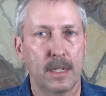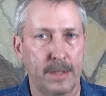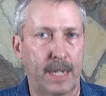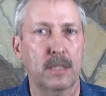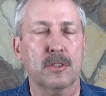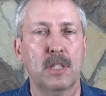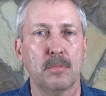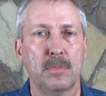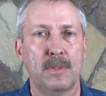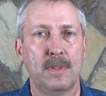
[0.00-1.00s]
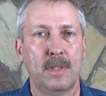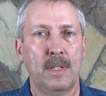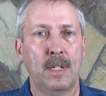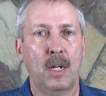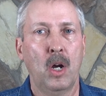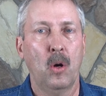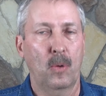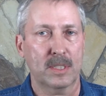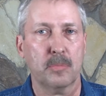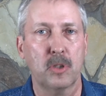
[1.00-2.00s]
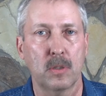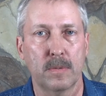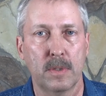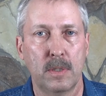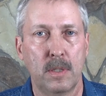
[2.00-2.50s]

Donald Trump was approved